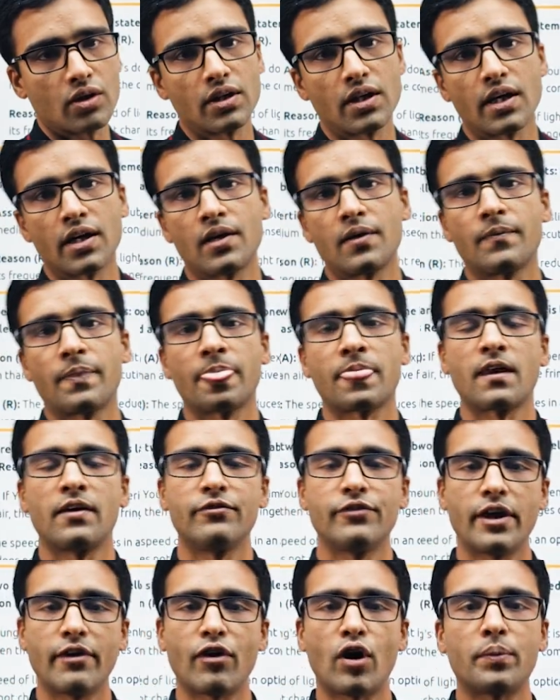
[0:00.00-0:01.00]
the
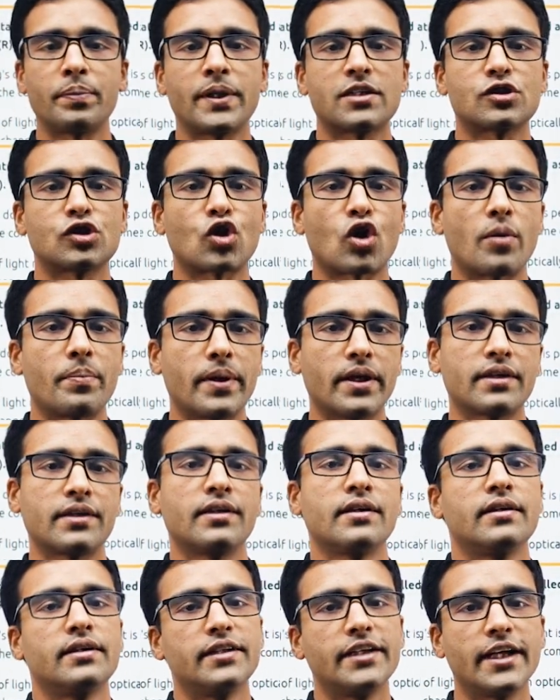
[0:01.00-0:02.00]
wave optics topic,
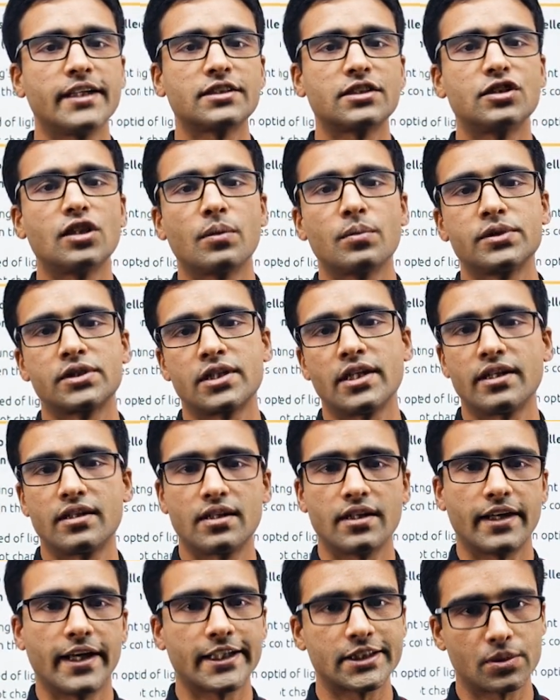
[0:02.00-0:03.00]
Young's double slit
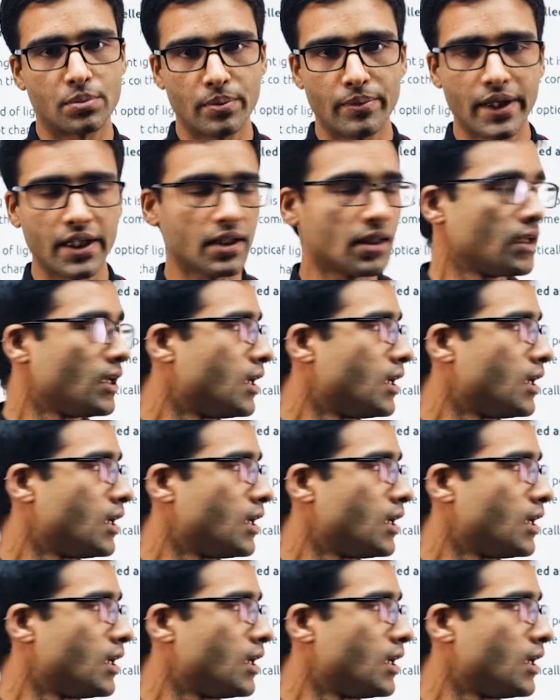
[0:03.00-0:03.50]
experiment.